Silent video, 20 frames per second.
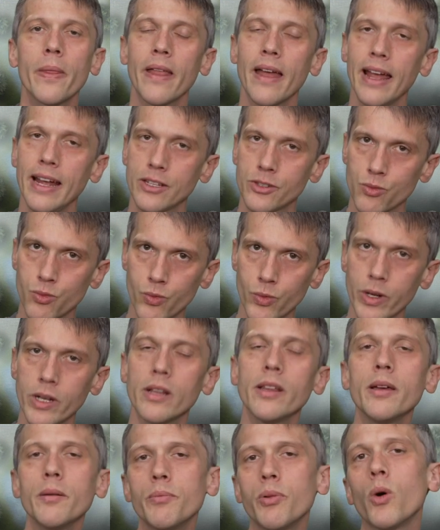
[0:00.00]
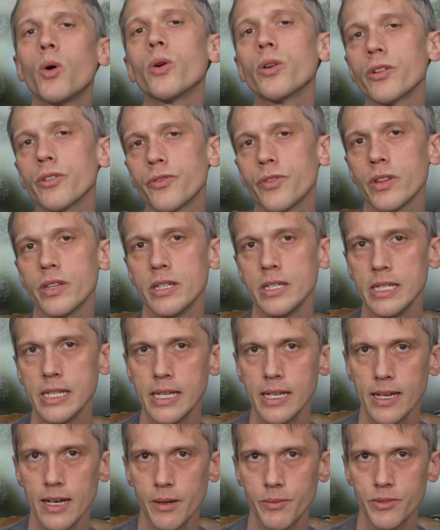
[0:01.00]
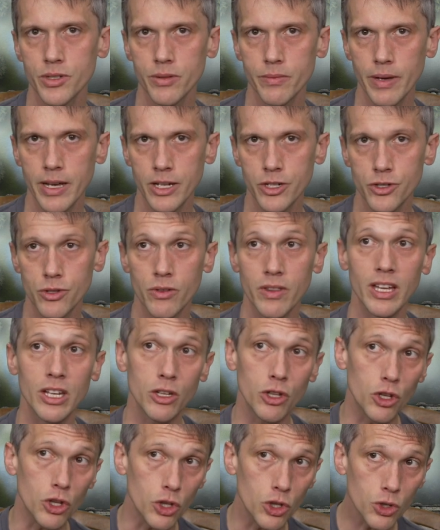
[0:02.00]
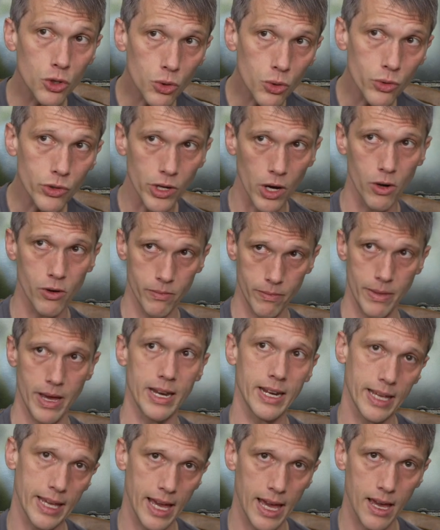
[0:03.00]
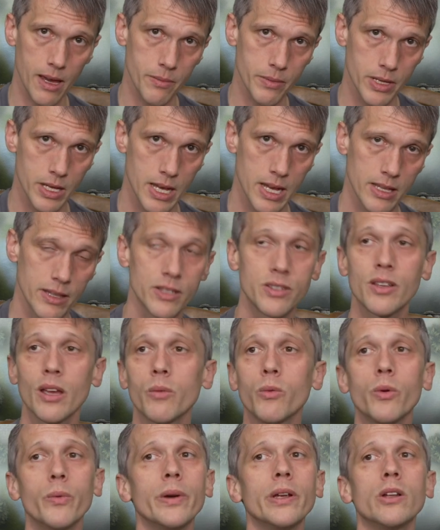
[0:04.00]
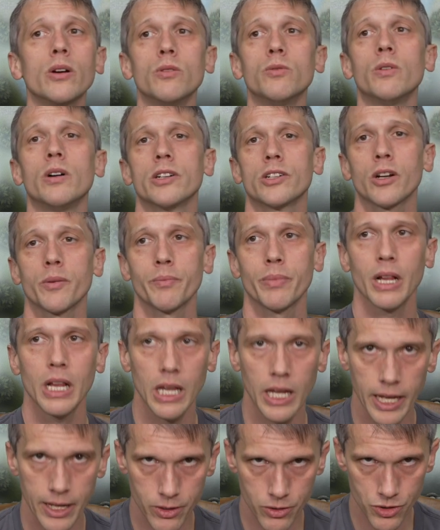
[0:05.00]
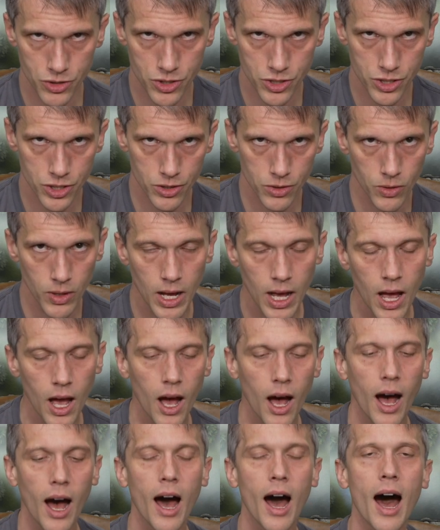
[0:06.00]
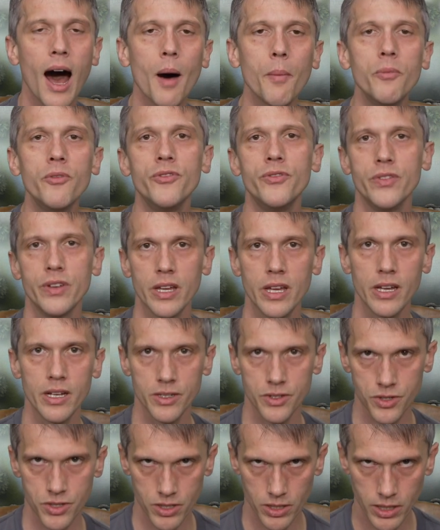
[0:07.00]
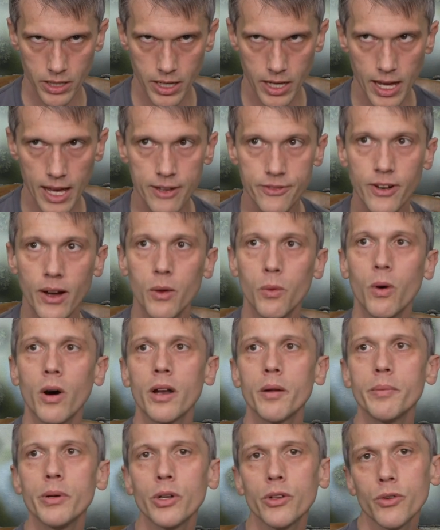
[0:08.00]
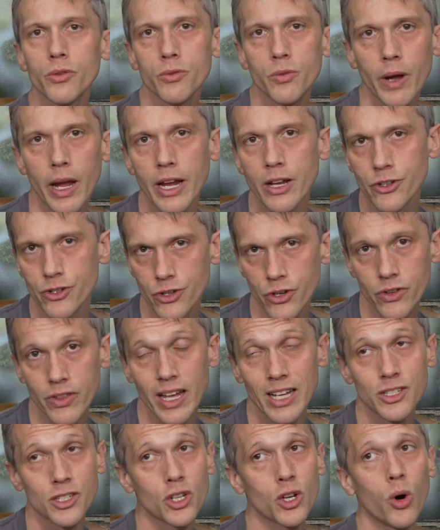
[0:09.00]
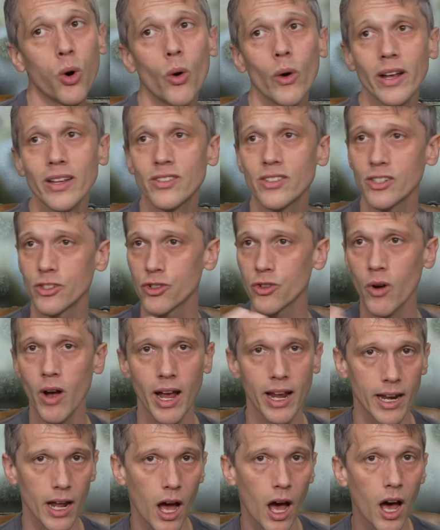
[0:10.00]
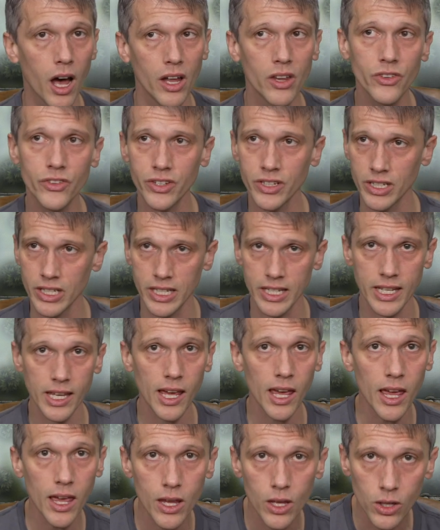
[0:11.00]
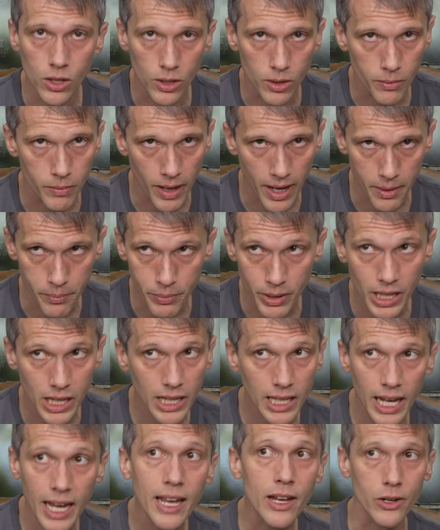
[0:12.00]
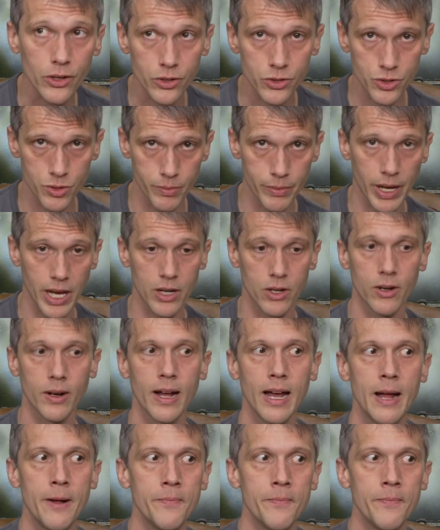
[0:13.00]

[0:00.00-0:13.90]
it's really important for the DM to make sure that you don't metagame the same way we don't want our players to. Obviously, if I want to build a Ranger that's going to try and hunt and kill my players better,